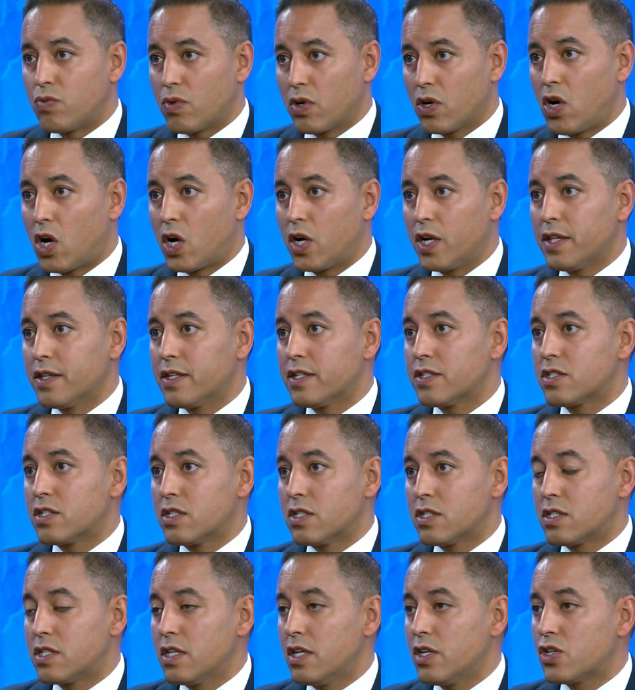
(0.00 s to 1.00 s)
regarding this
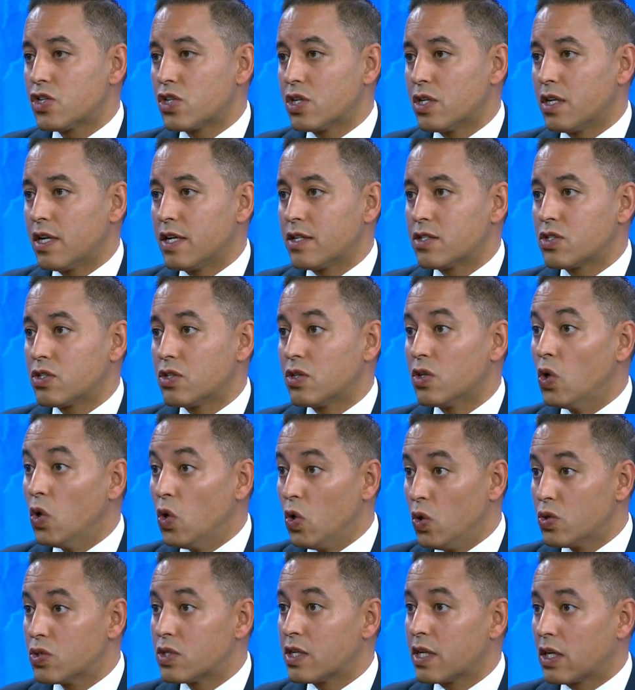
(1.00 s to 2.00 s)
decision as to
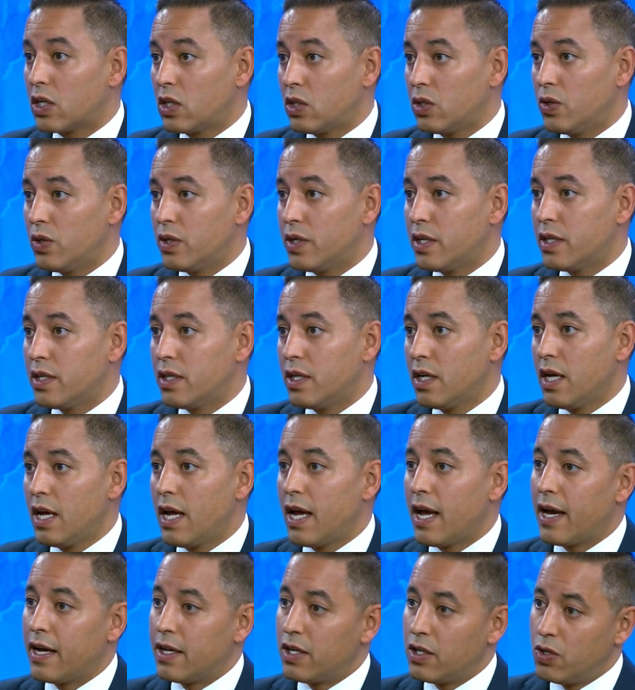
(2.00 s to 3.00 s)
who is included
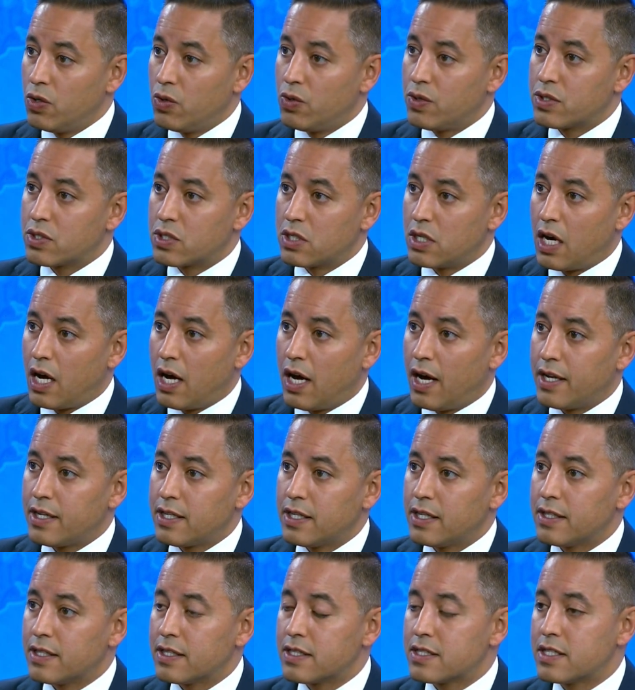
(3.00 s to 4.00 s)
and who is not
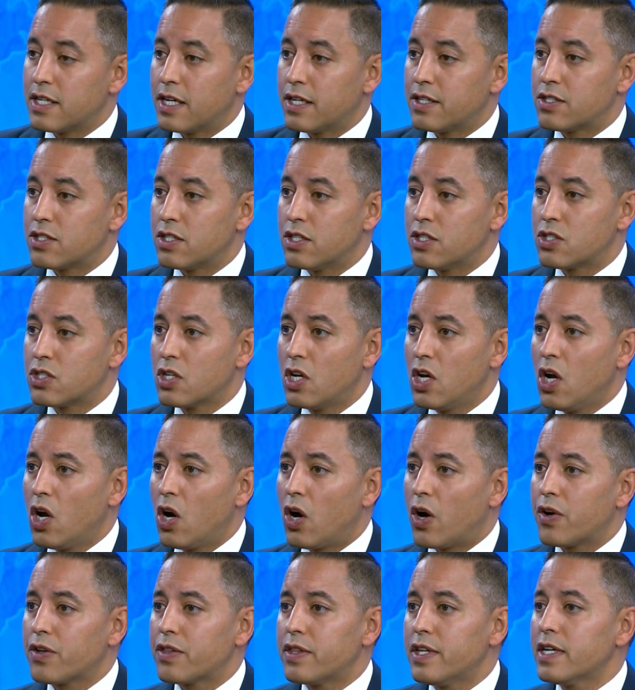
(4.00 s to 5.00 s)
in the census
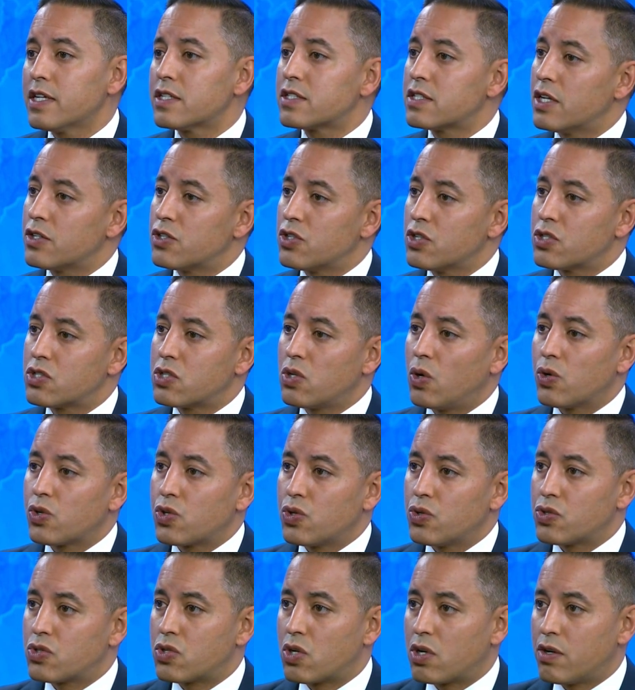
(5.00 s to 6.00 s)
are things such as
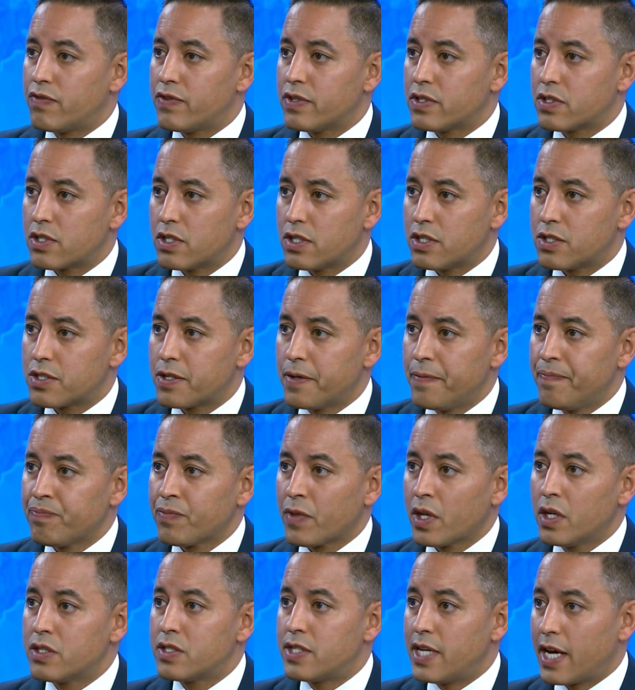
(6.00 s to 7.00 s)
social services,
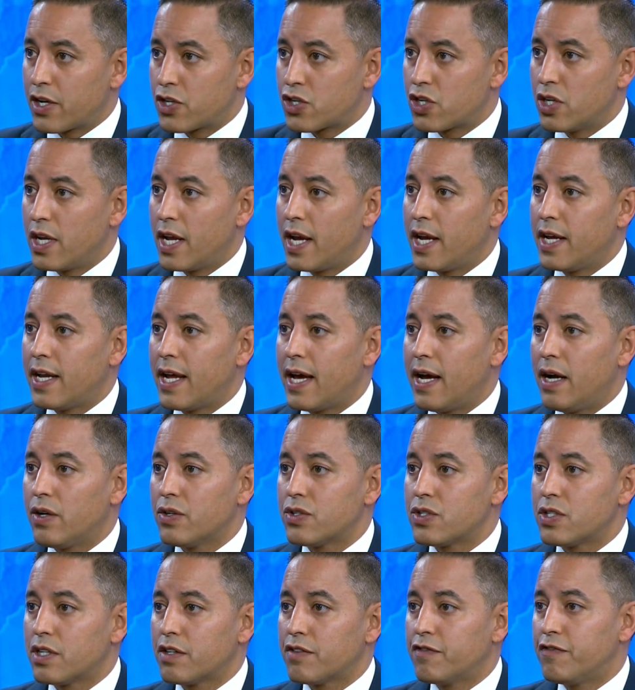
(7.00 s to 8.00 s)
Section 8
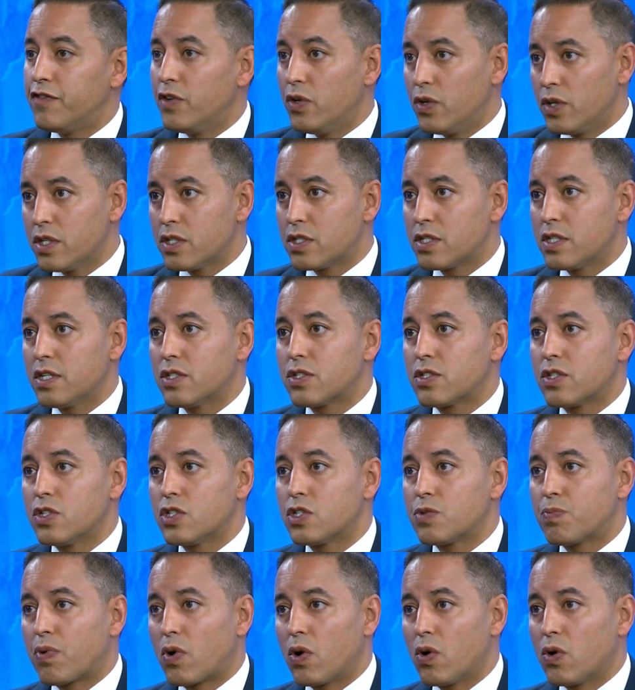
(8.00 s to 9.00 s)
housing, food
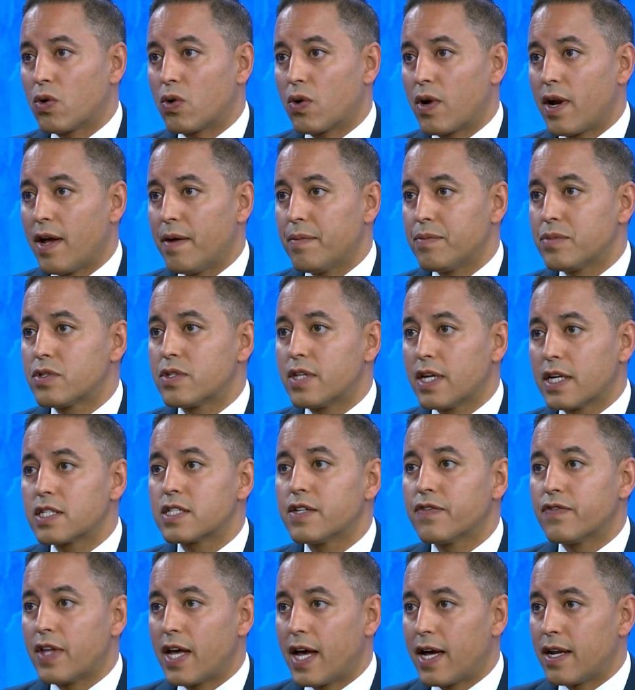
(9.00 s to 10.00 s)
assistance programs, things
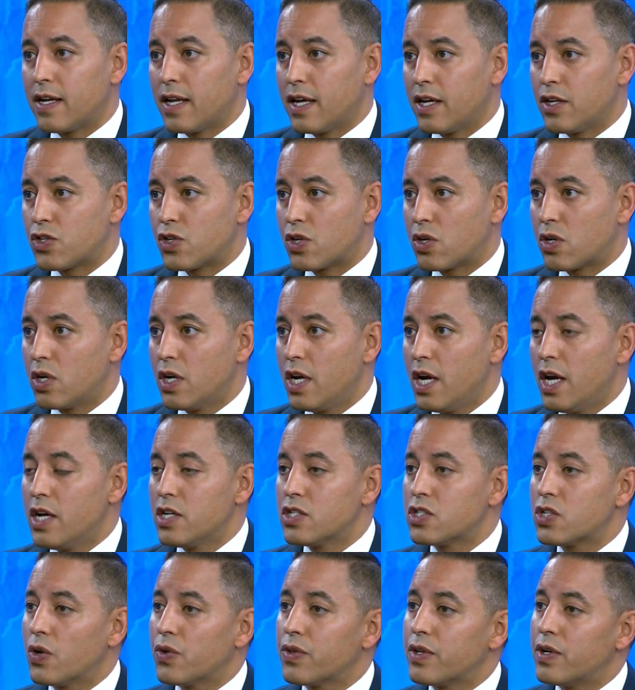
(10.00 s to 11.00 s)
of that nature.
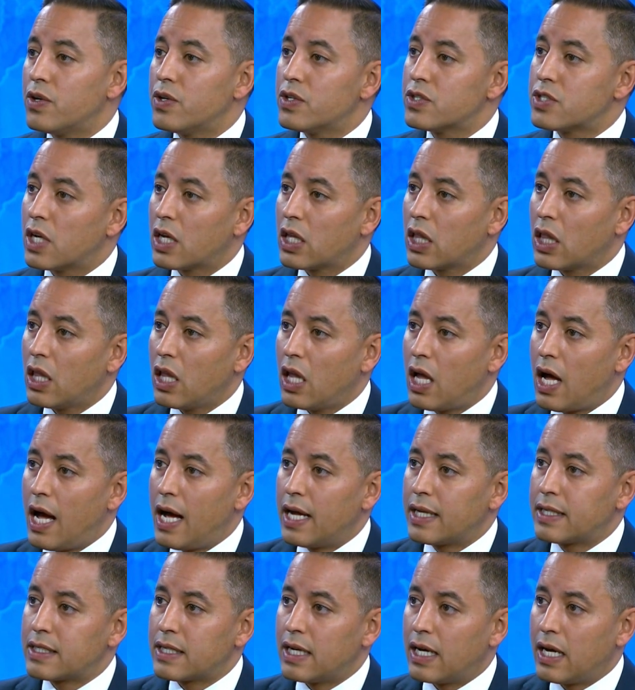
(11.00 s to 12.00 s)
So there's a
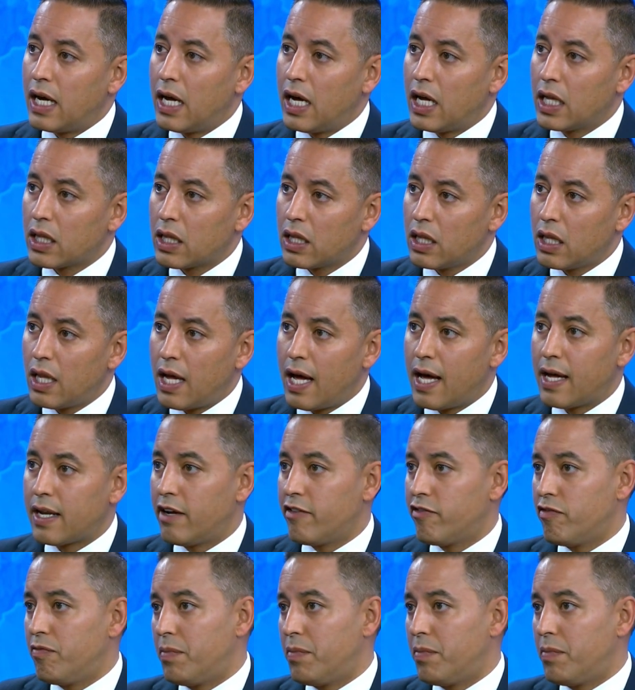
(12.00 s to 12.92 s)
lot of